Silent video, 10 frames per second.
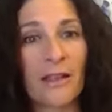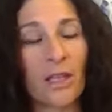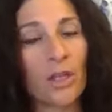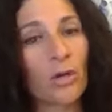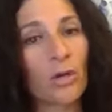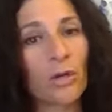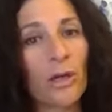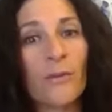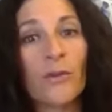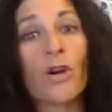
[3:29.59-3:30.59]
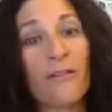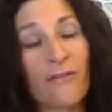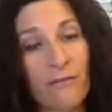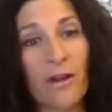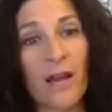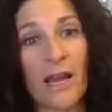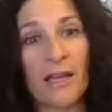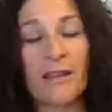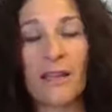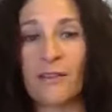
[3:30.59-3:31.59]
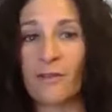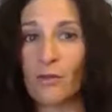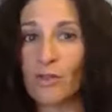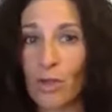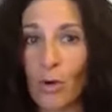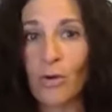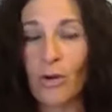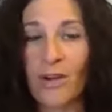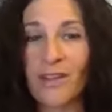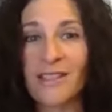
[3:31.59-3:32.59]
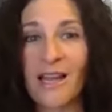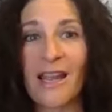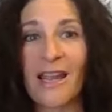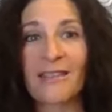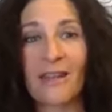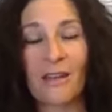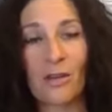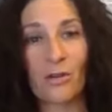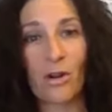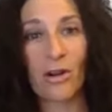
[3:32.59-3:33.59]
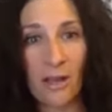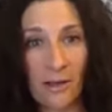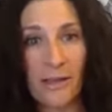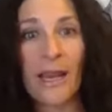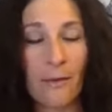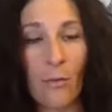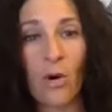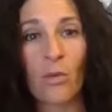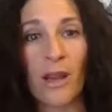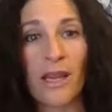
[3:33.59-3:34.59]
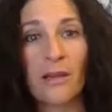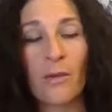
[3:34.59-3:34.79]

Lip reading: Like you're afraid that if you don't go on the diet that you're going to gain more weight,